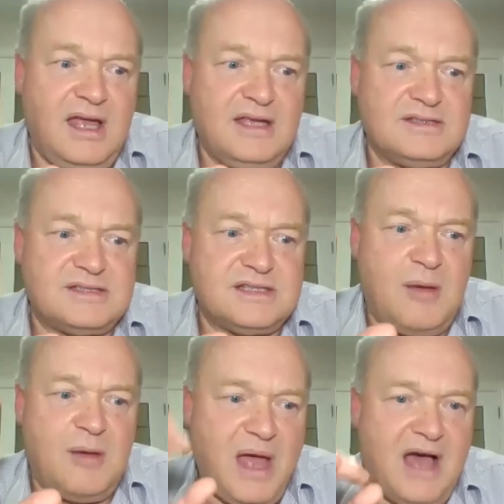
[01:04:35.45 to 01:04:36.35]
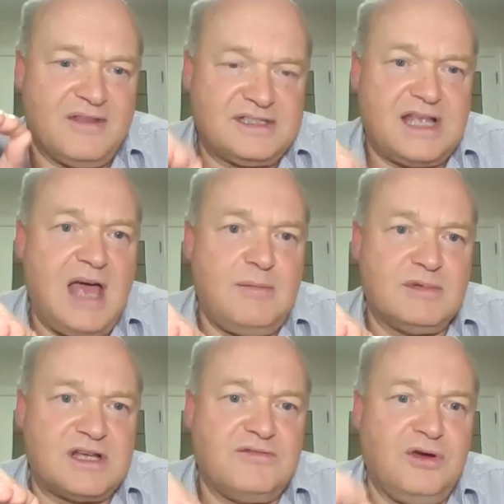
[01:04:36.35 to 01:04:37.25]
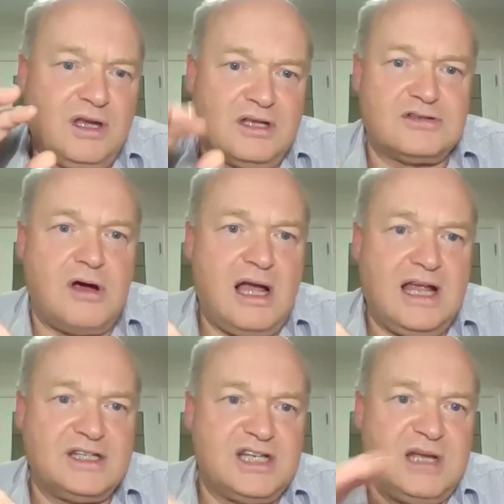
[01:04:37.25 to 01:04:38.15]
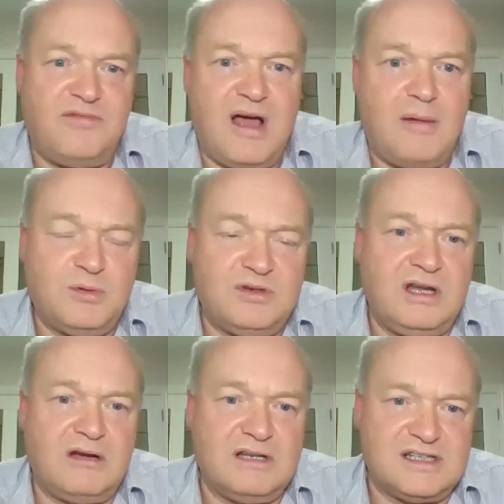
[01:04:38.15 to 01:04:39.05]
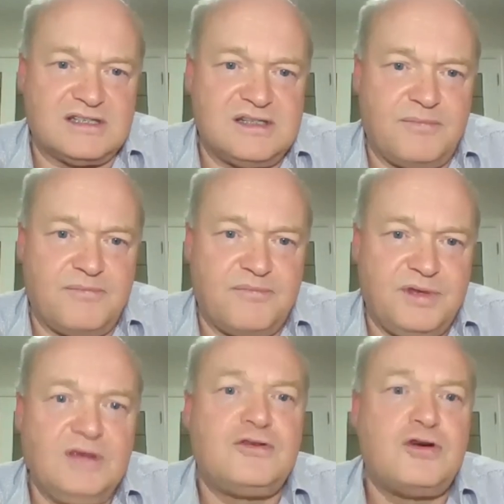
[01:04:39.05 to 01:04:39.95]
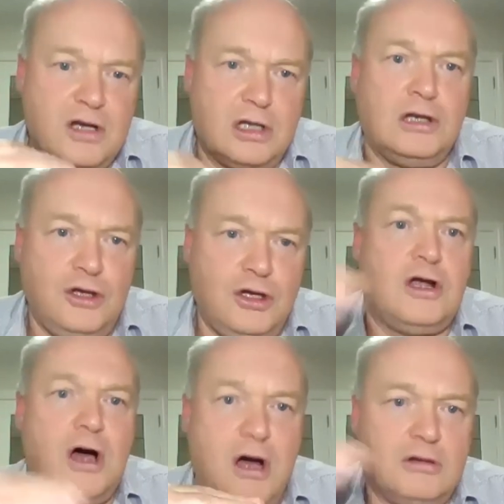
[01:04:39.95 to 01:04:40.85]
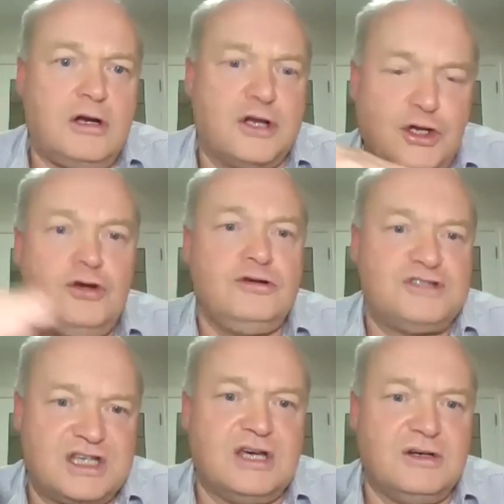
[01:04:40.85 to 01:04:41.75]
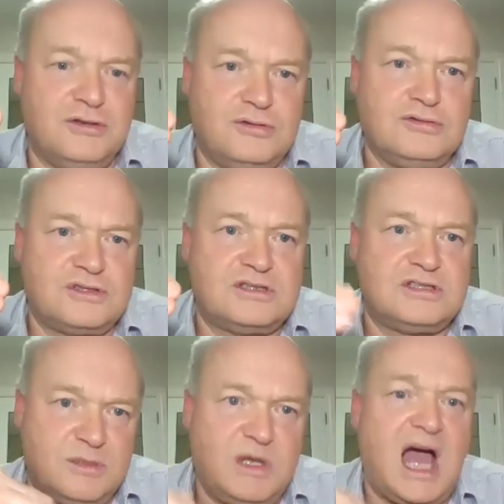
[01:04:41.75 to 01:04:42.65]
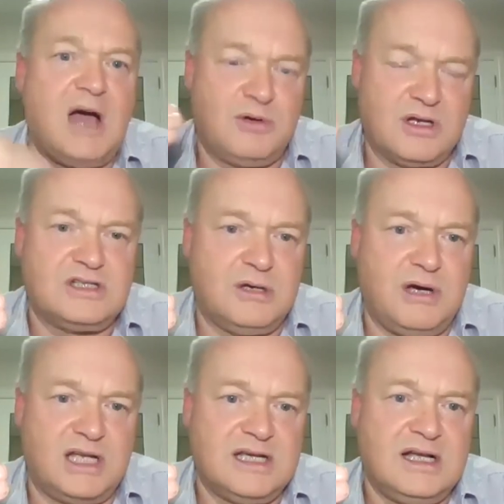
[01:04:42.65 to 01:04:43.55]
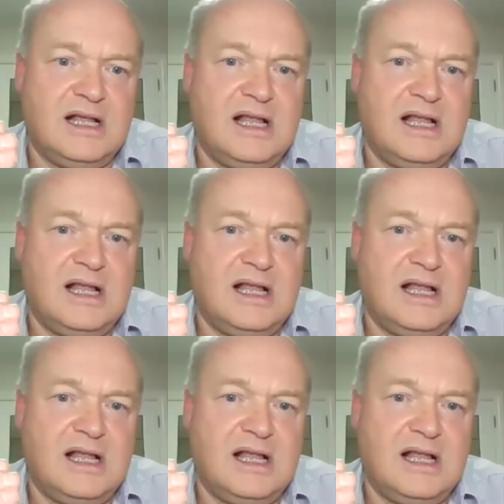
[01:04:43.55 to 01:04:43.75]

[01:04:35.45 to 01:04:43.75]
is about the same as converting a dryland sheep farm to a dairy system. You've got to learn a whole lot of new skills to be able to do it.